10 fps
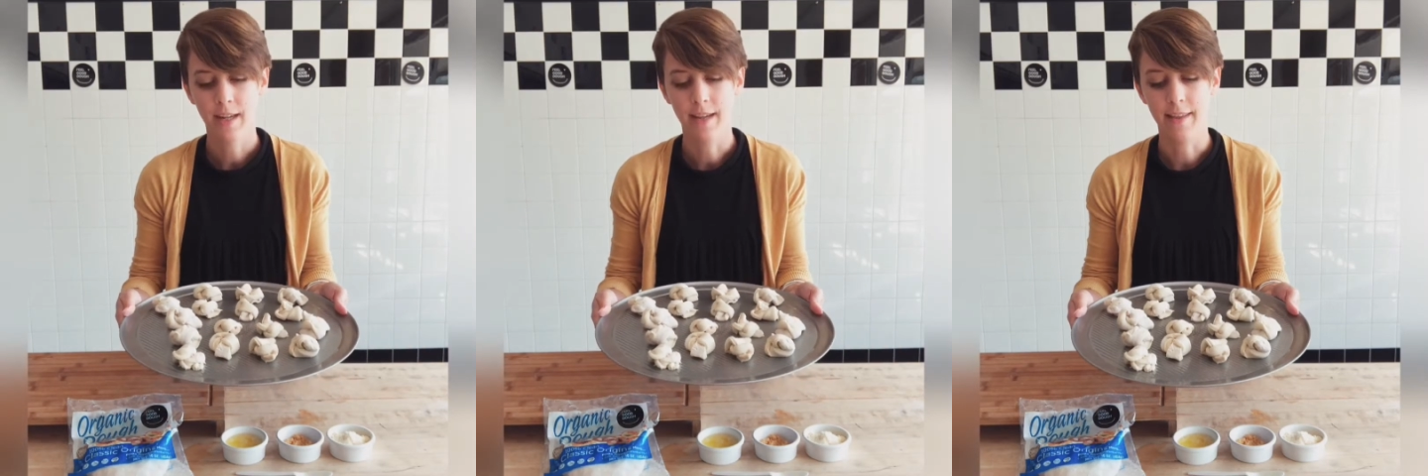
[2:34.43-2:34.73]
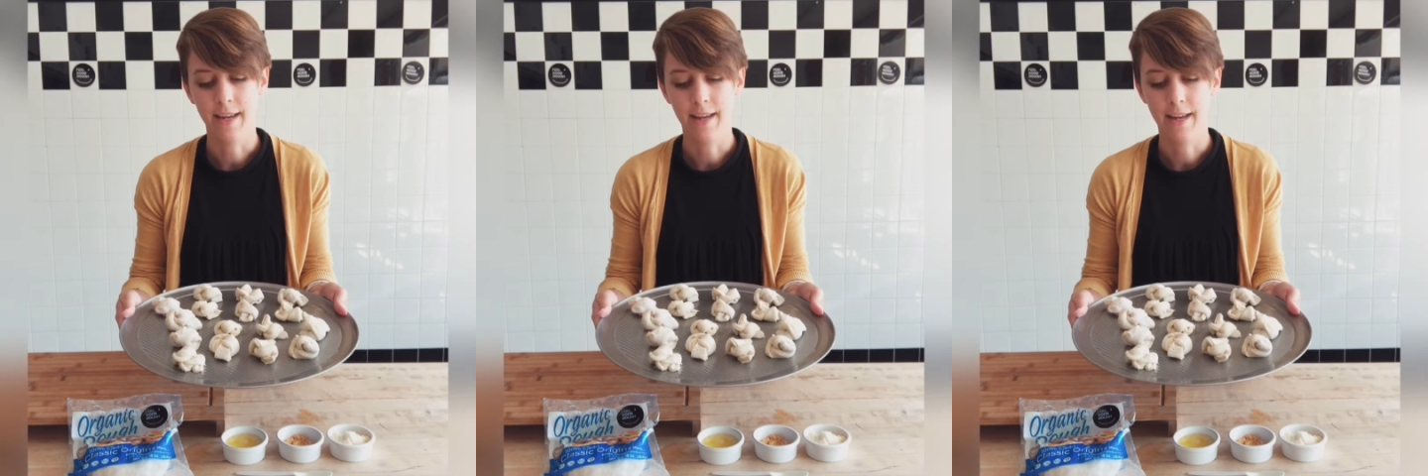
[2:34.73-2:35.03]
And
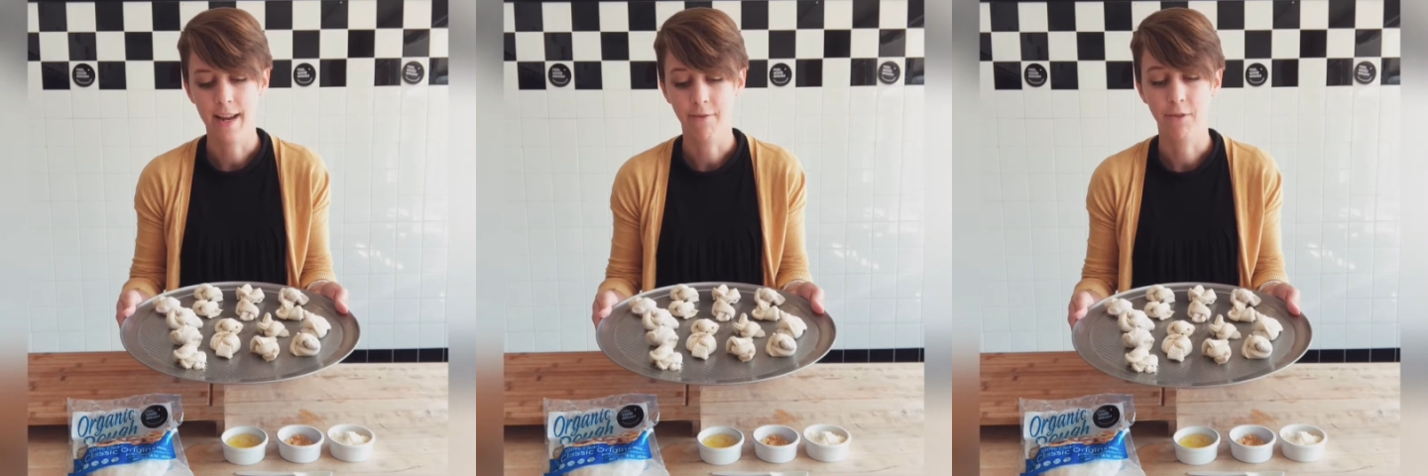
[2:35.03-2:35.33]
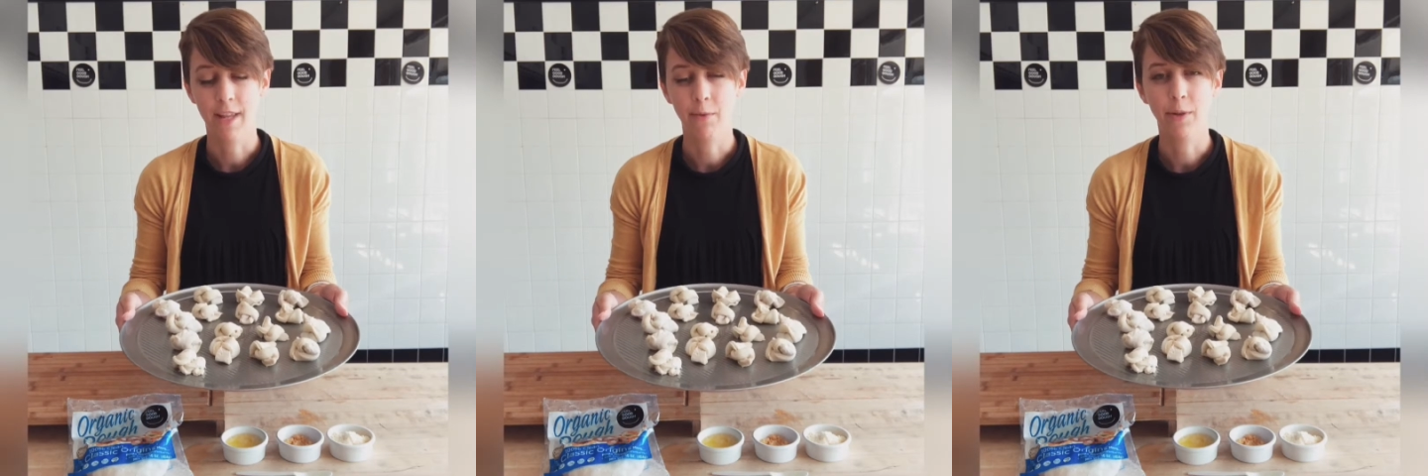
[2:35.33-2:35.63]
then
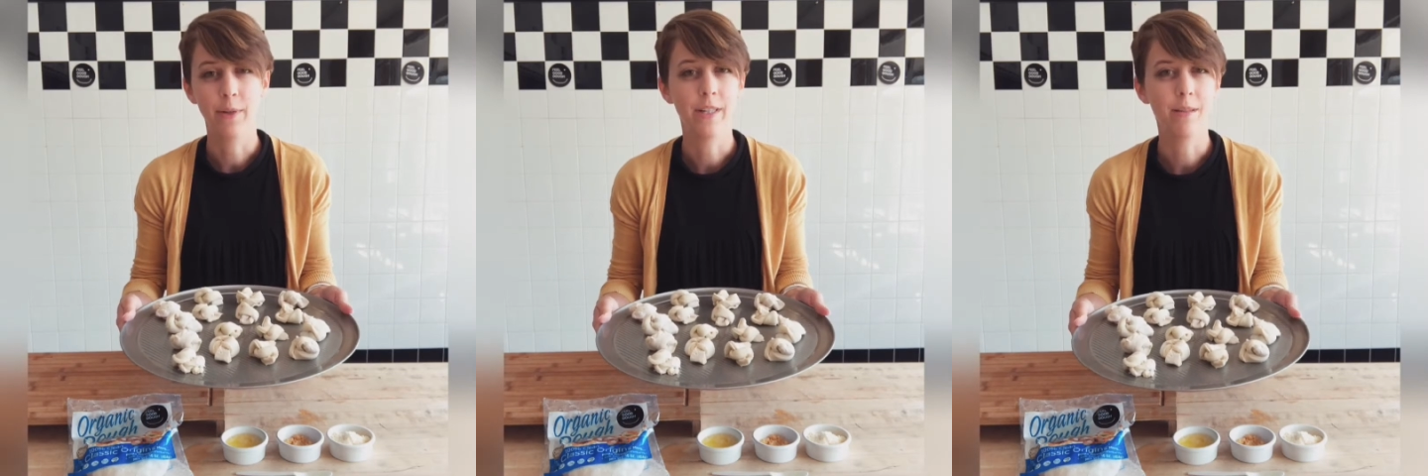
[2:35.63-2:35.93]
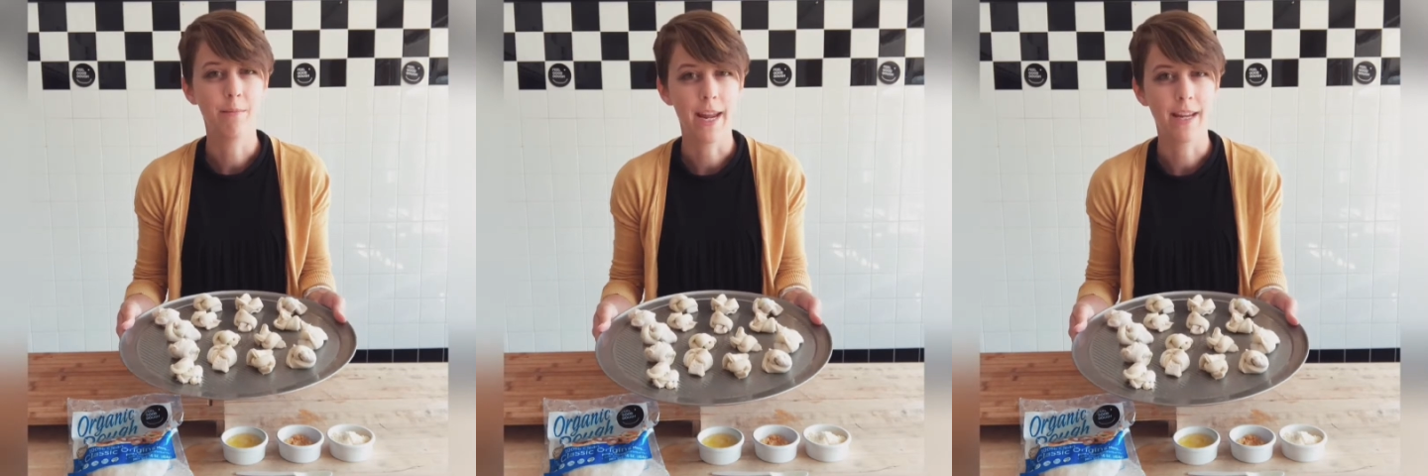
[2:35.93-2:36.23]
after that, we're going to
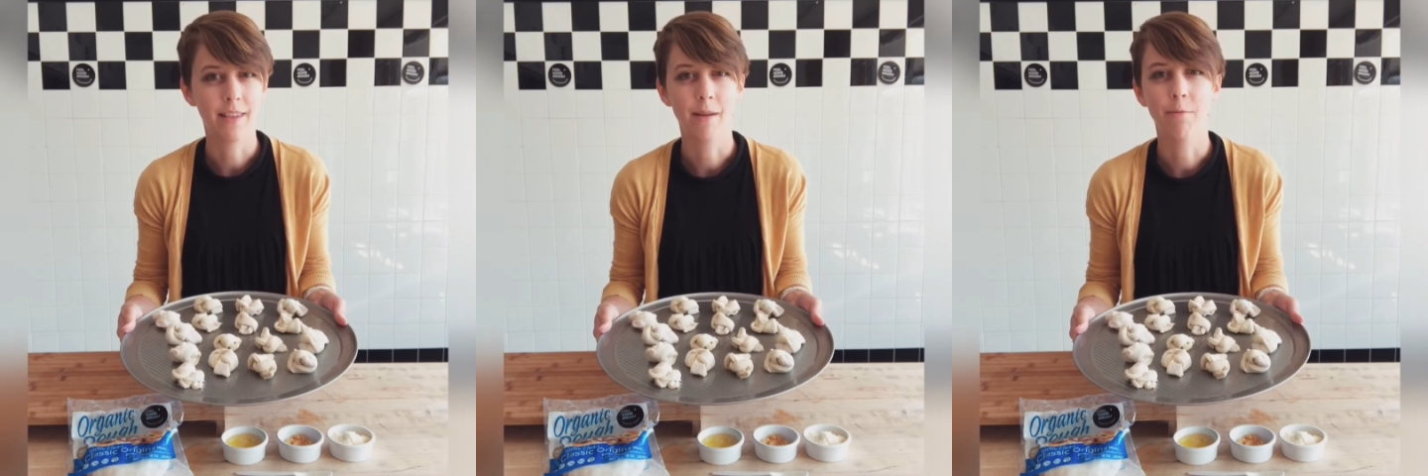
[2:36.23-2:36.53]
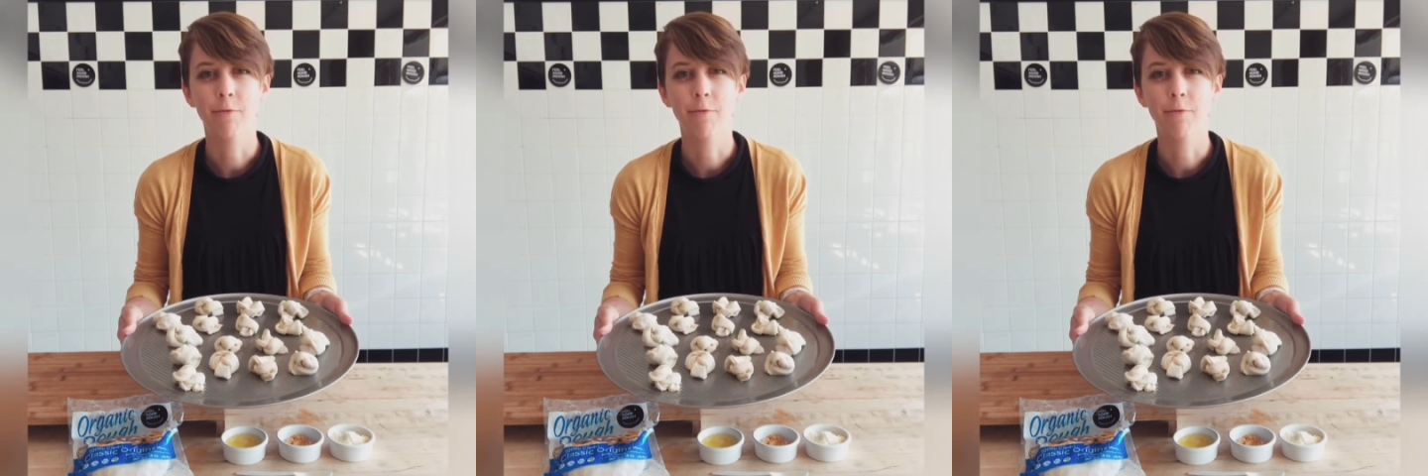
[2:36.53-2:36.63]
bake them